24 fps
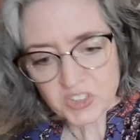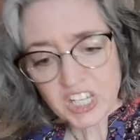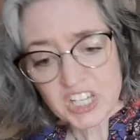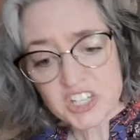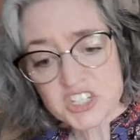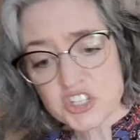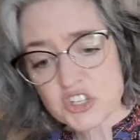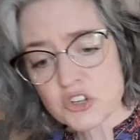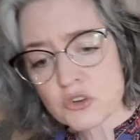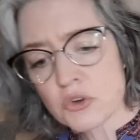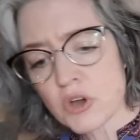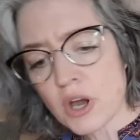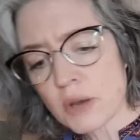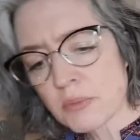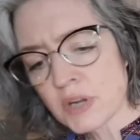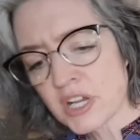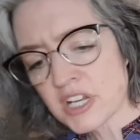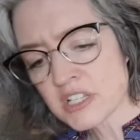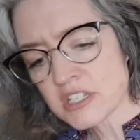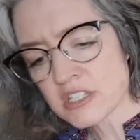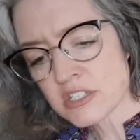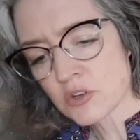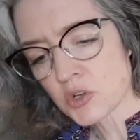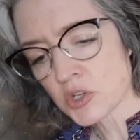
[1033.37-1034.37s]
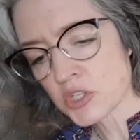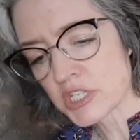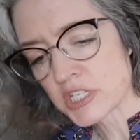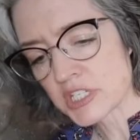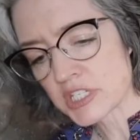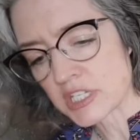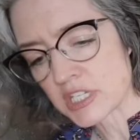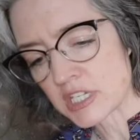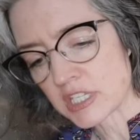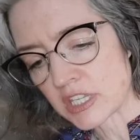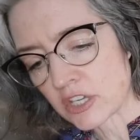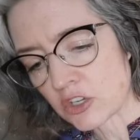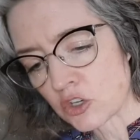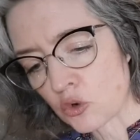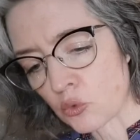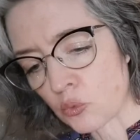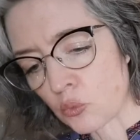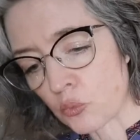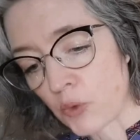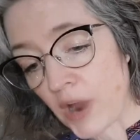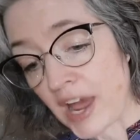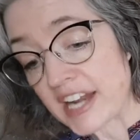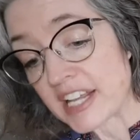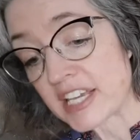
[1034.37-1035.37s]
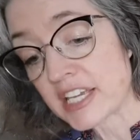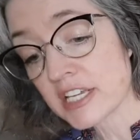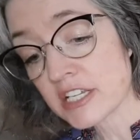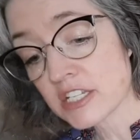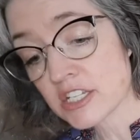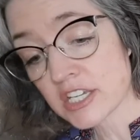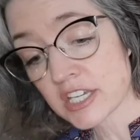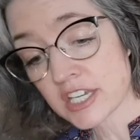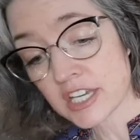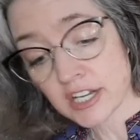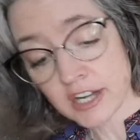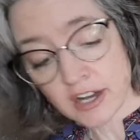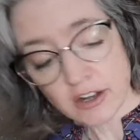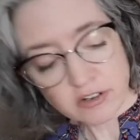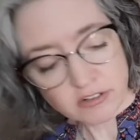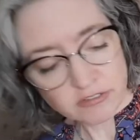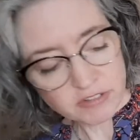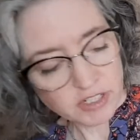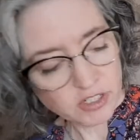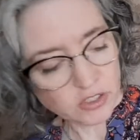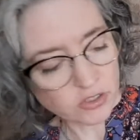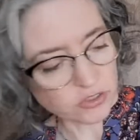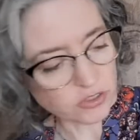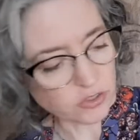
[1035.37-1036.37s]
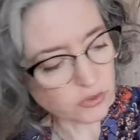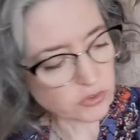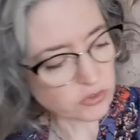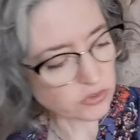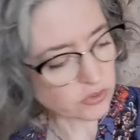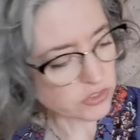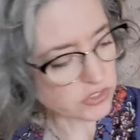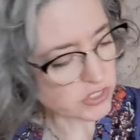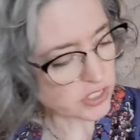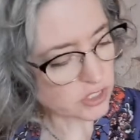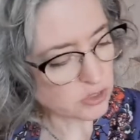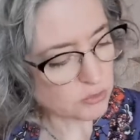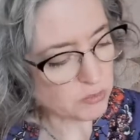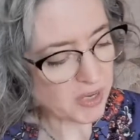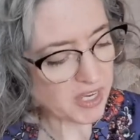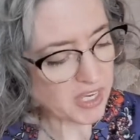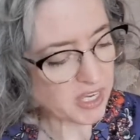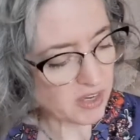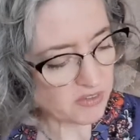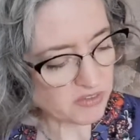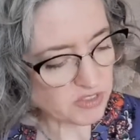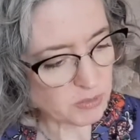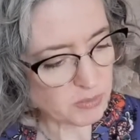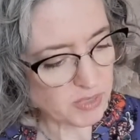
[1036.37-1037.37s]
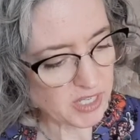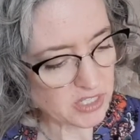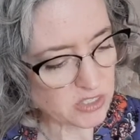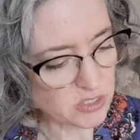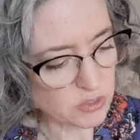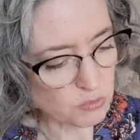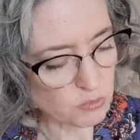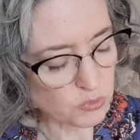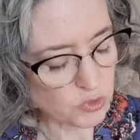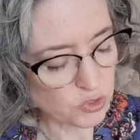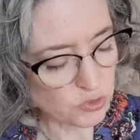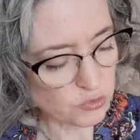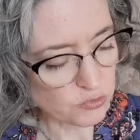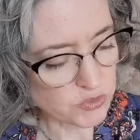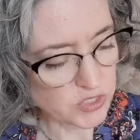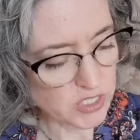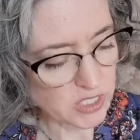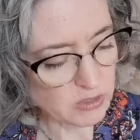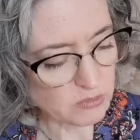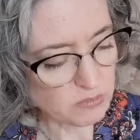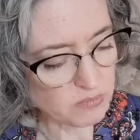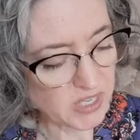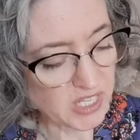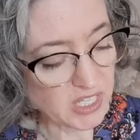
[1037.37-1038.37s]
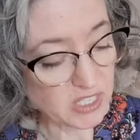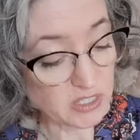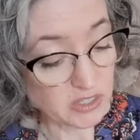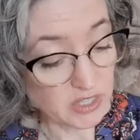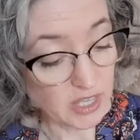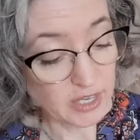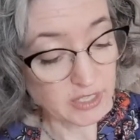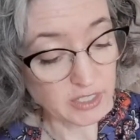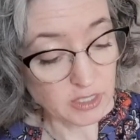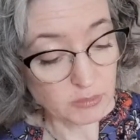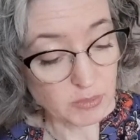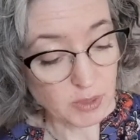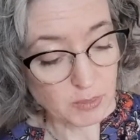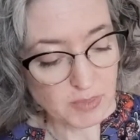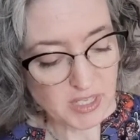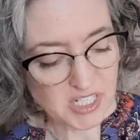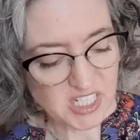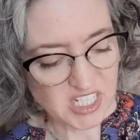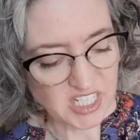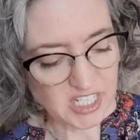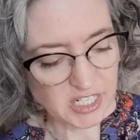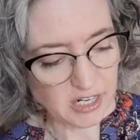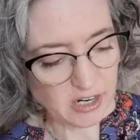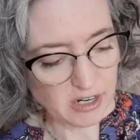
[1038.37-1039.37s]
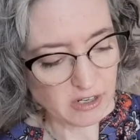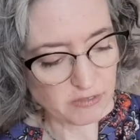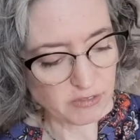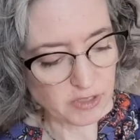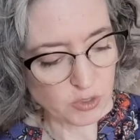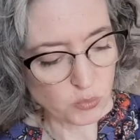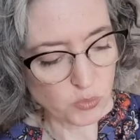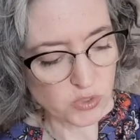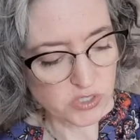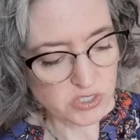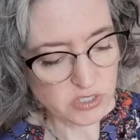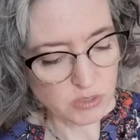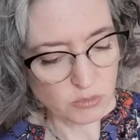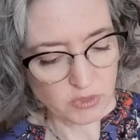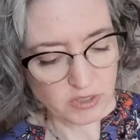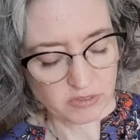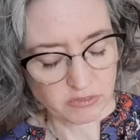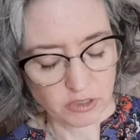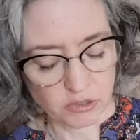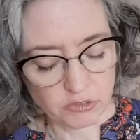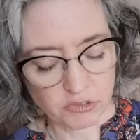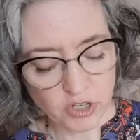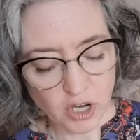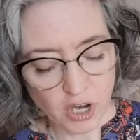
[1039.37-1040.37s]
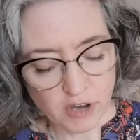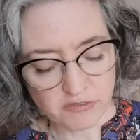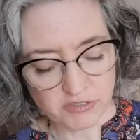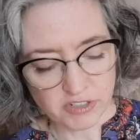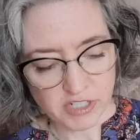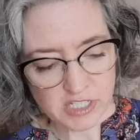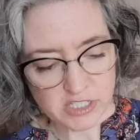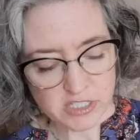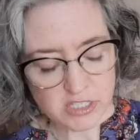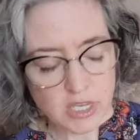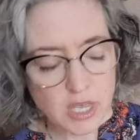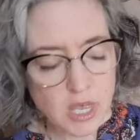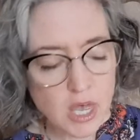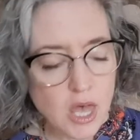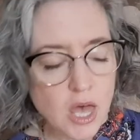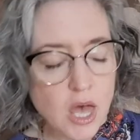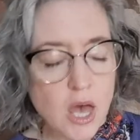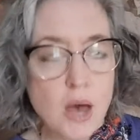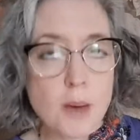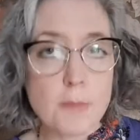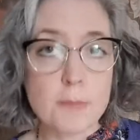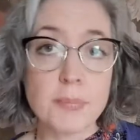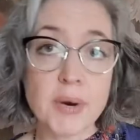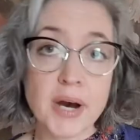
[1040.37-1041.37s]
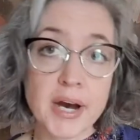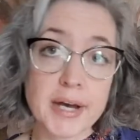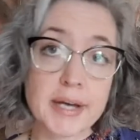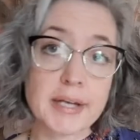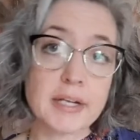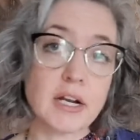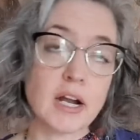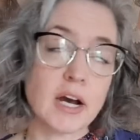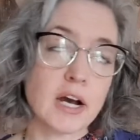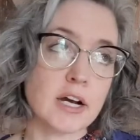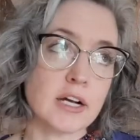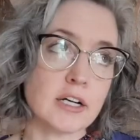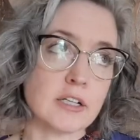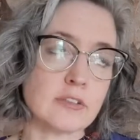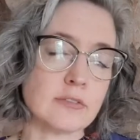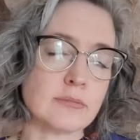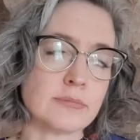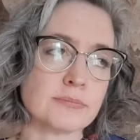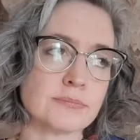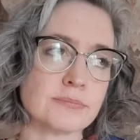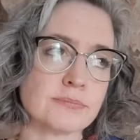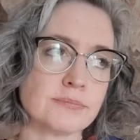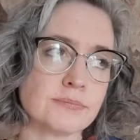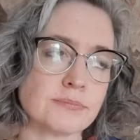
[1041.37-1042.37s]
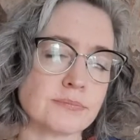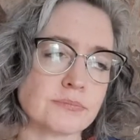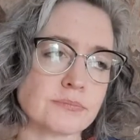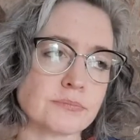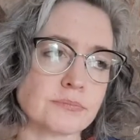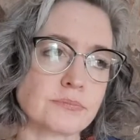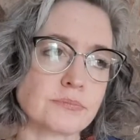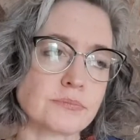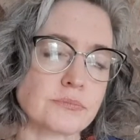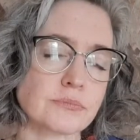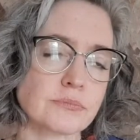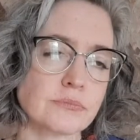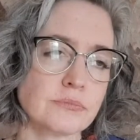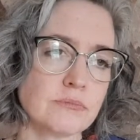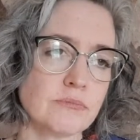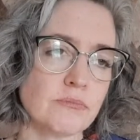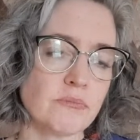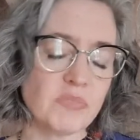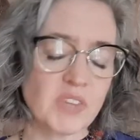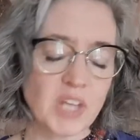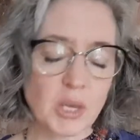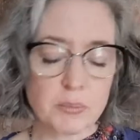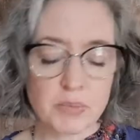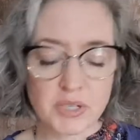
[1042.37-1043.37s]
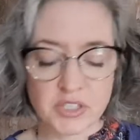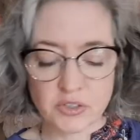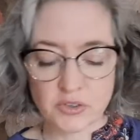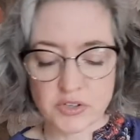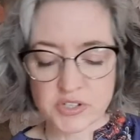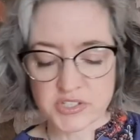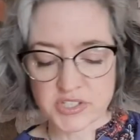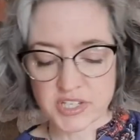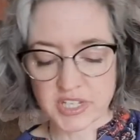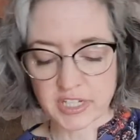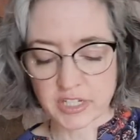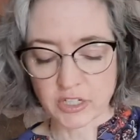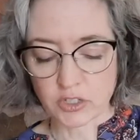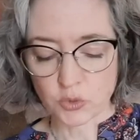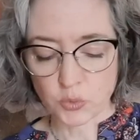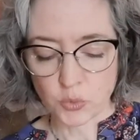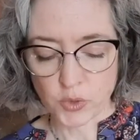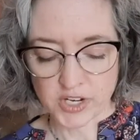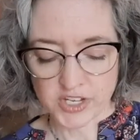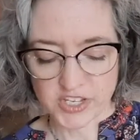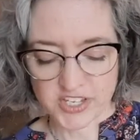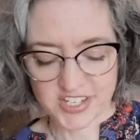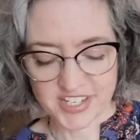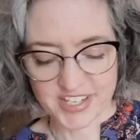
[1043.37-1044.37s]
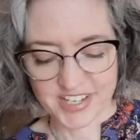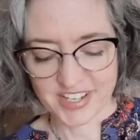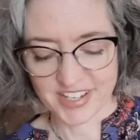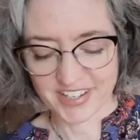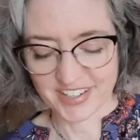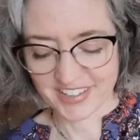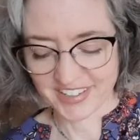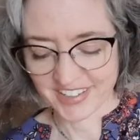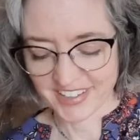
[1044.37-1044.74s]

So I'm not necessarily seeing that you're ready to get out of it, although it looks like you may have to make some moves and make that commitment to get out of it with some level of confidence. But um, but there is like a question